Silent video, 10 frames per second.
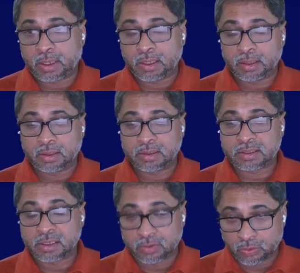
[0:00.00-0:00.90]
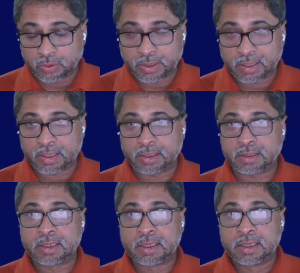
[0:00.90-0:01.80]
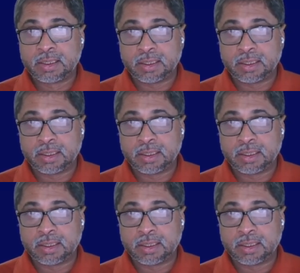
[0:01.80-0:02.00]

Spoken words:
while still growing and